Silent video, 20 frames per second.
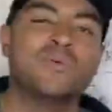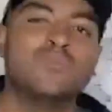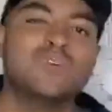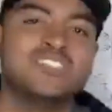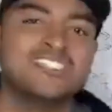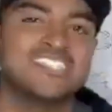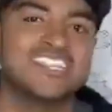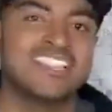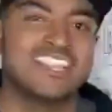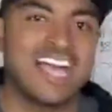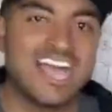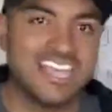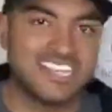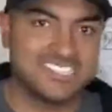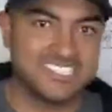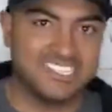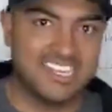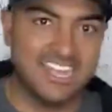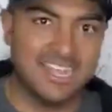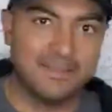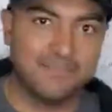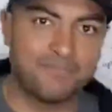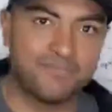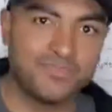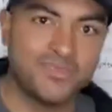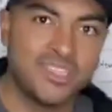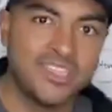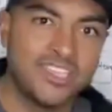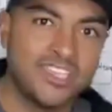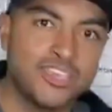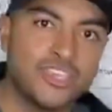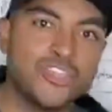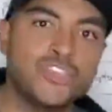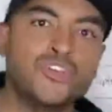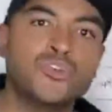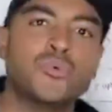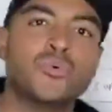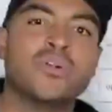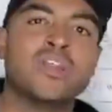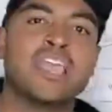was the last time you
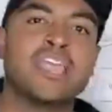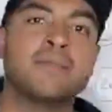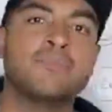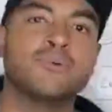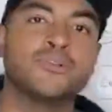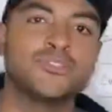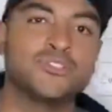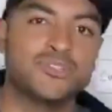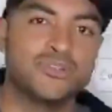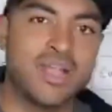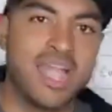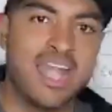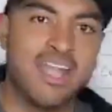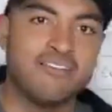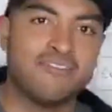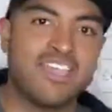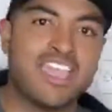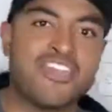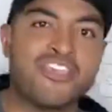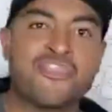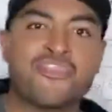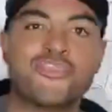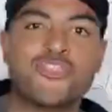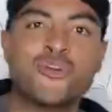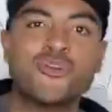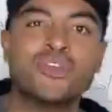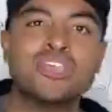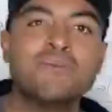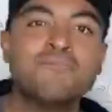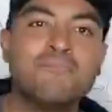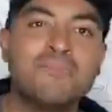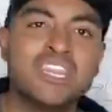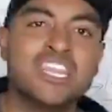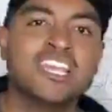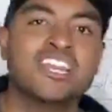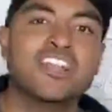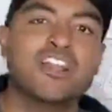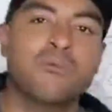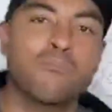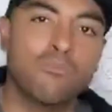were able to have a 30-minute
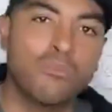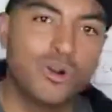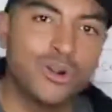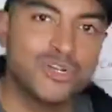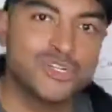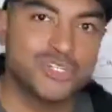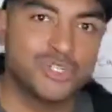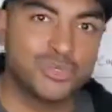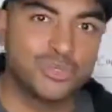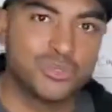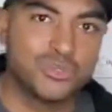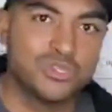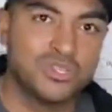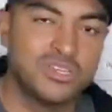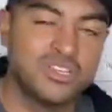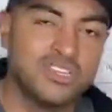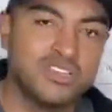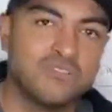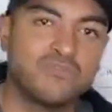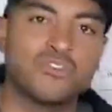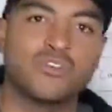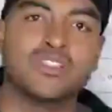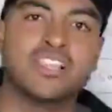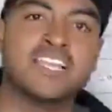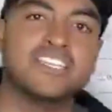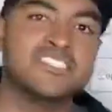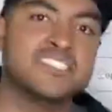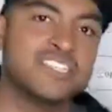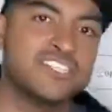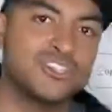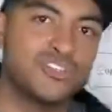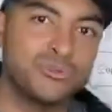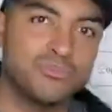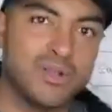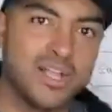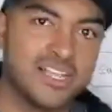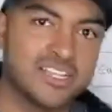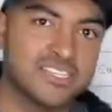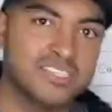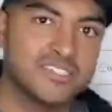commercial for less than
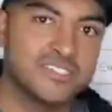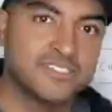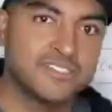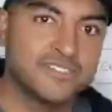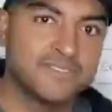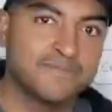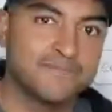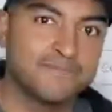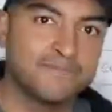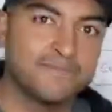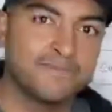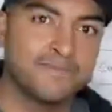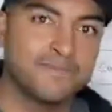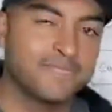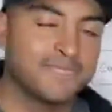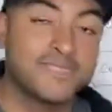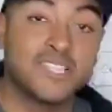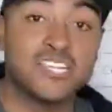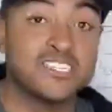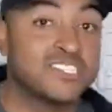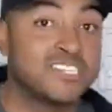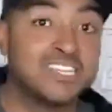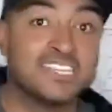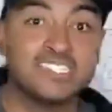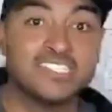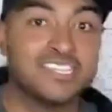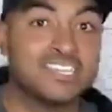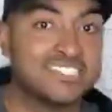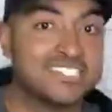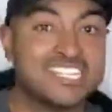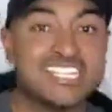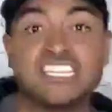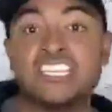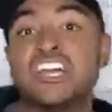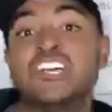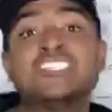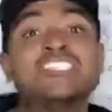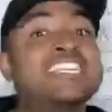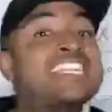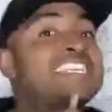$2? Doesn't exist. It
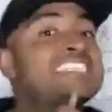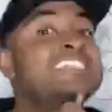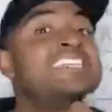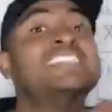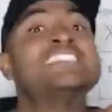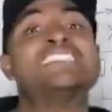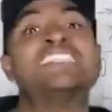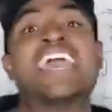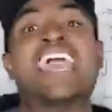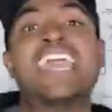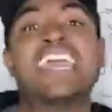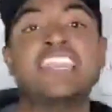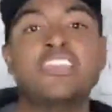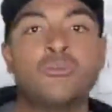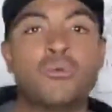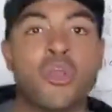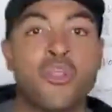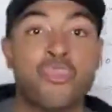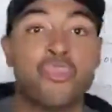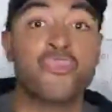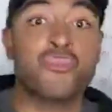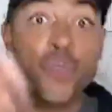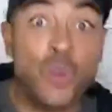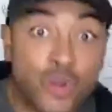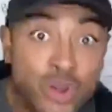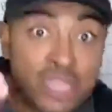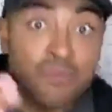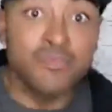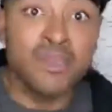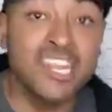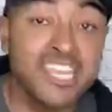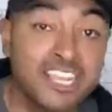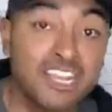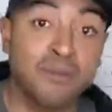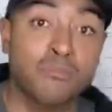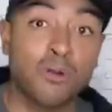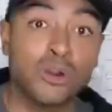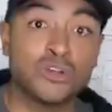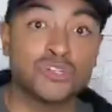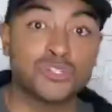doesn't exist anywhere. 30-minute
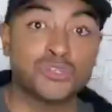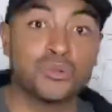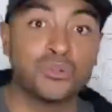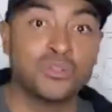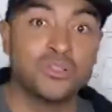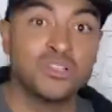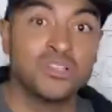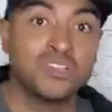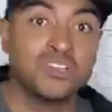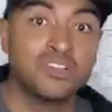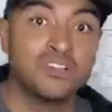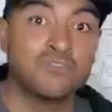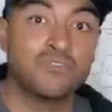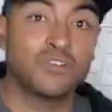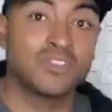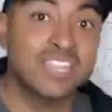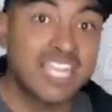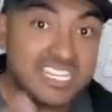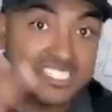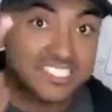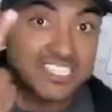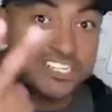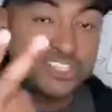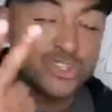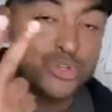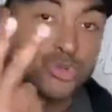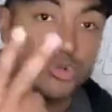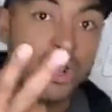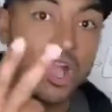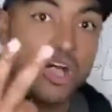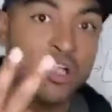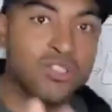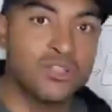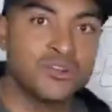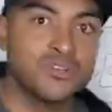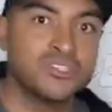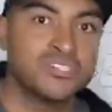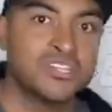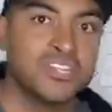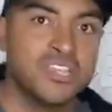commercial for less than
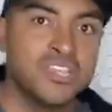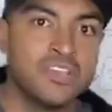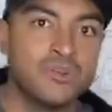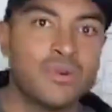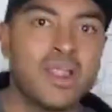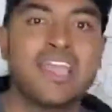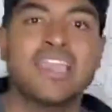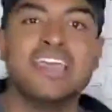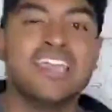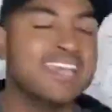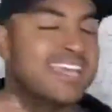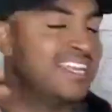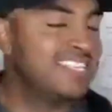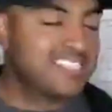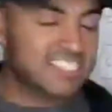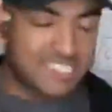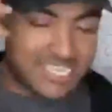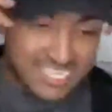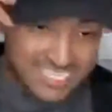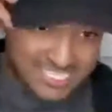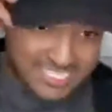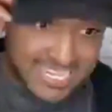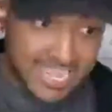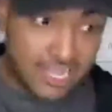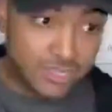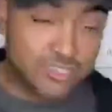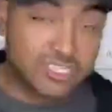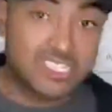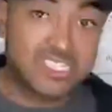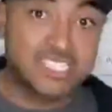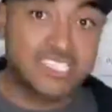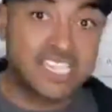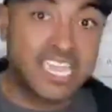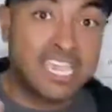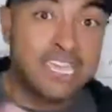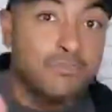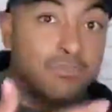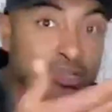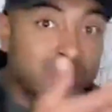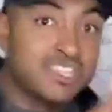$2, right? It sounds
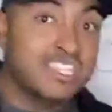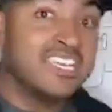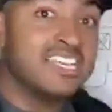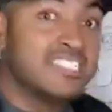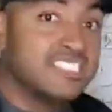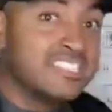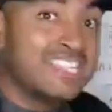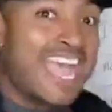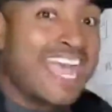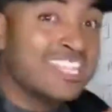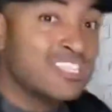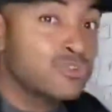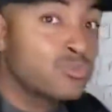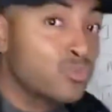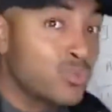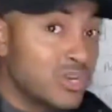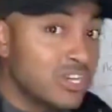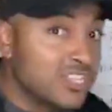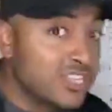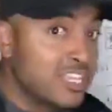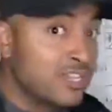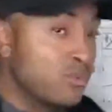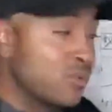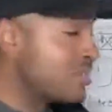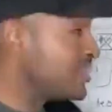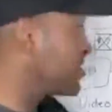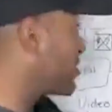insane, but that's really what's